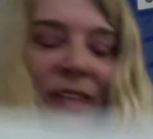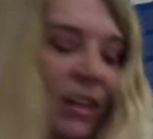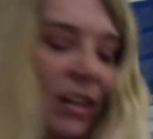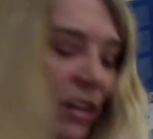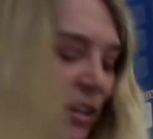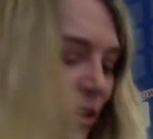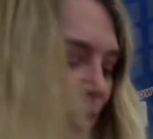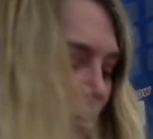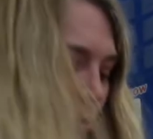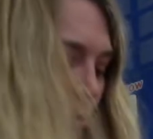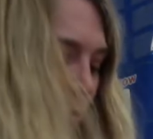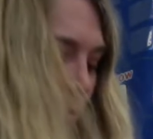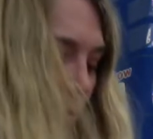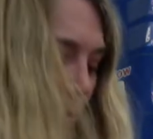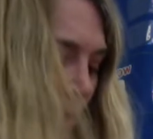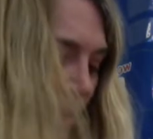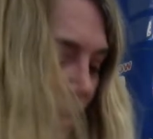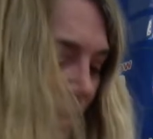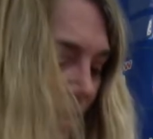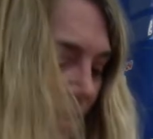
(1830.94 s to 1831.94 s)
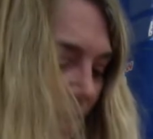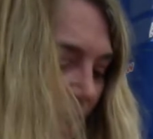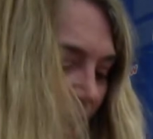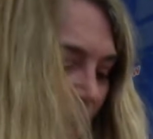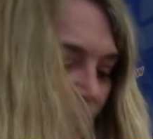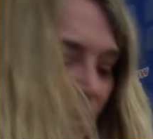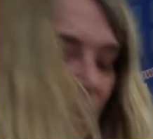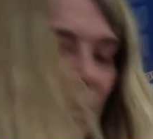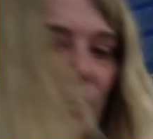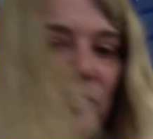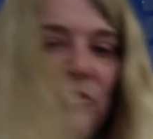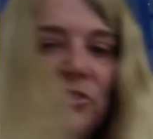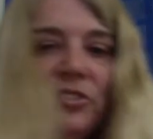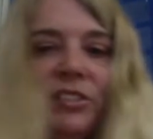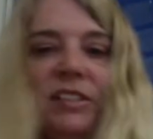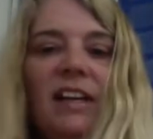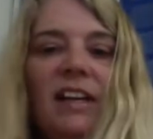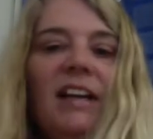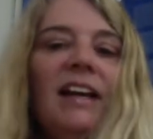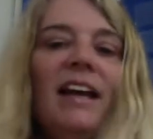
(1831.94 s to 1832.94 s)
You have an
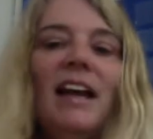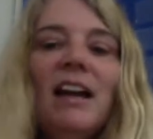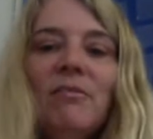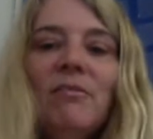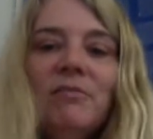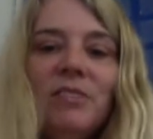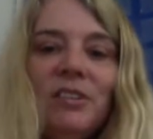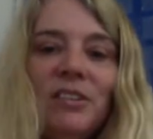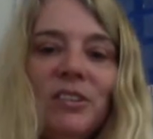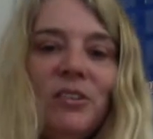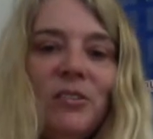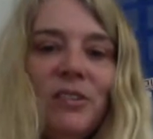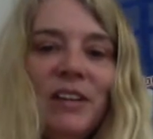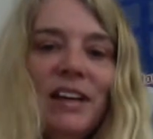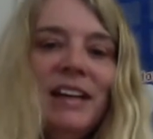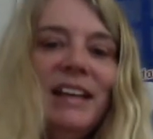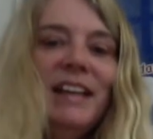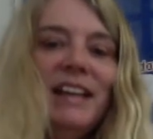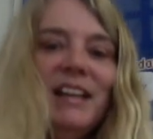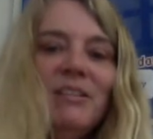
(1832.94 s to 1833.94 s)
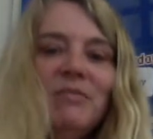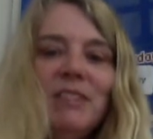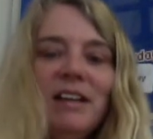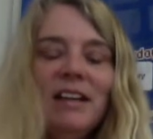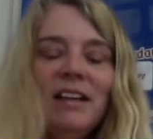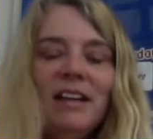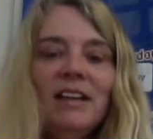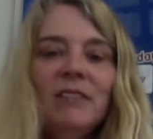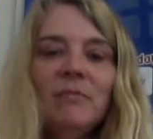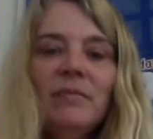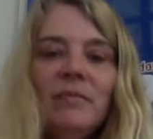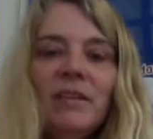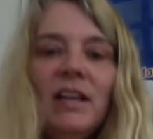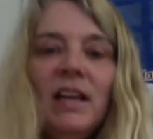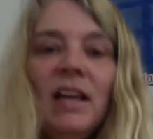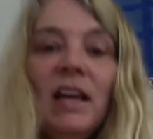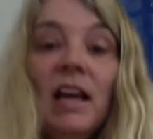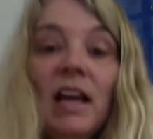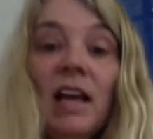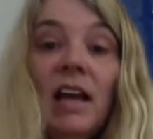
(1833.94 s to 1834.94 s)
interesting afternoon and evening
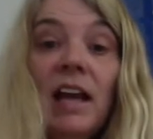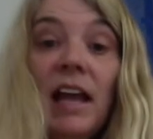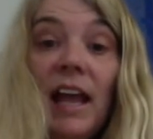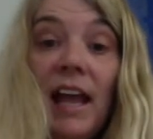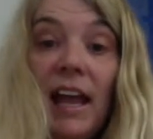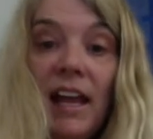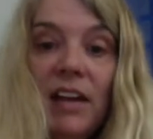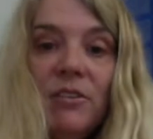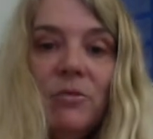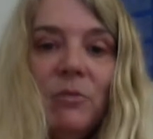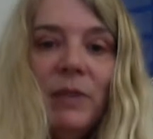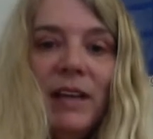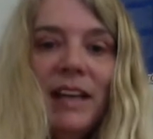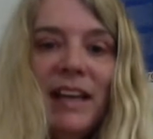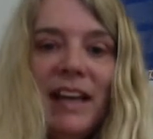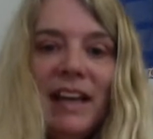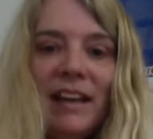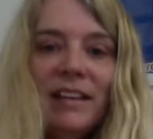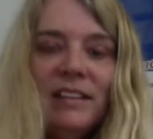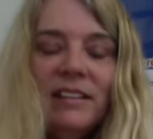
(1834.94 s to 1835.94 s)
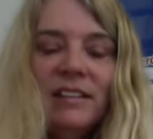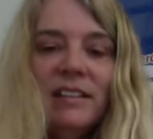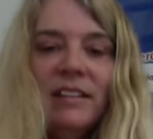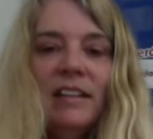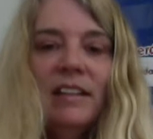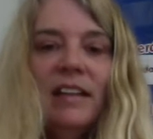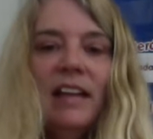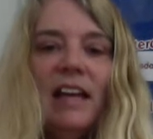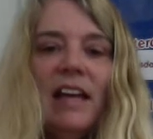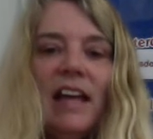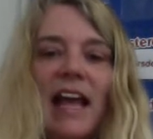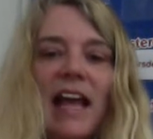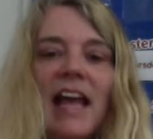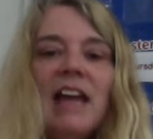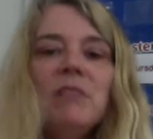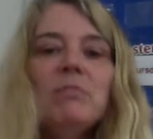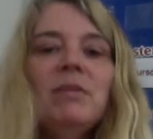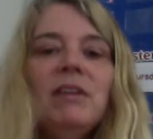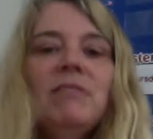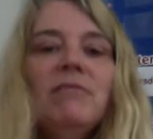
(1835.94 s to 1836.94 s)
and weekend. And
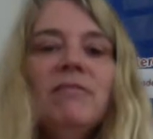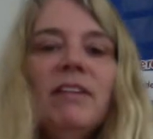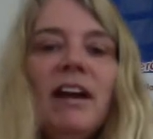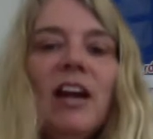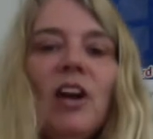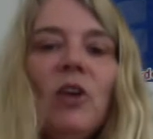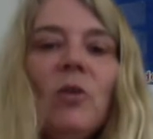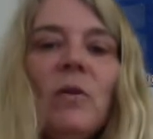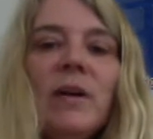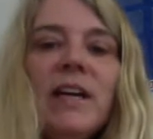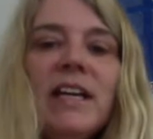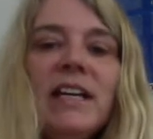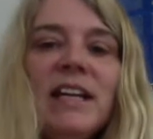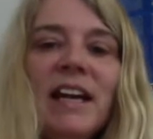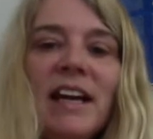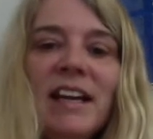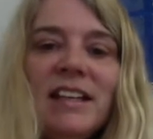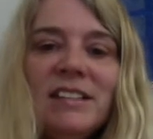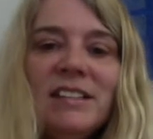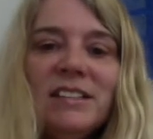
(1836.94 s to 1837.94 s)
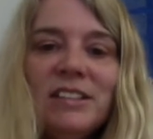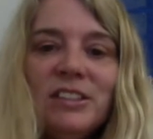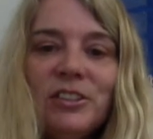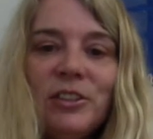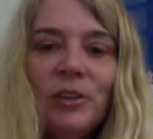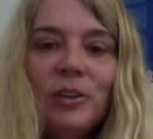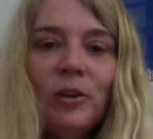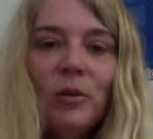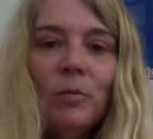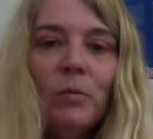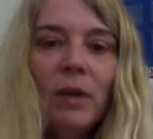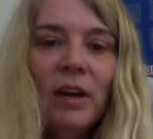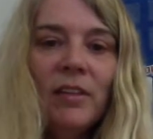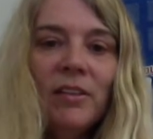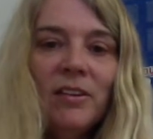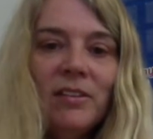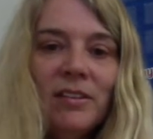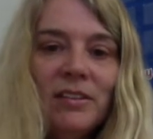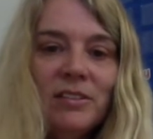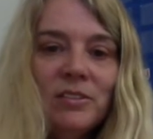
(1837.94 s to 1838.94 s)
be very nice to your
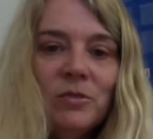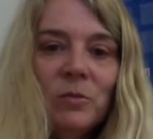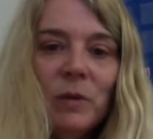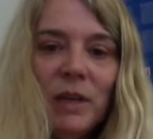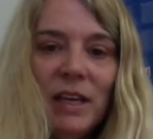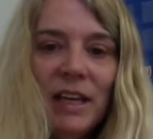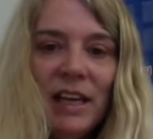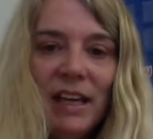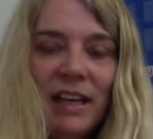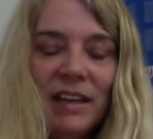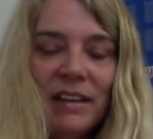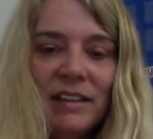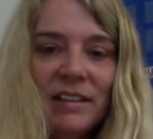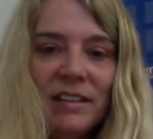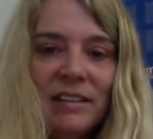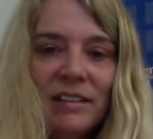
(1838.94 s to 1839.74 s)
mother this weekend.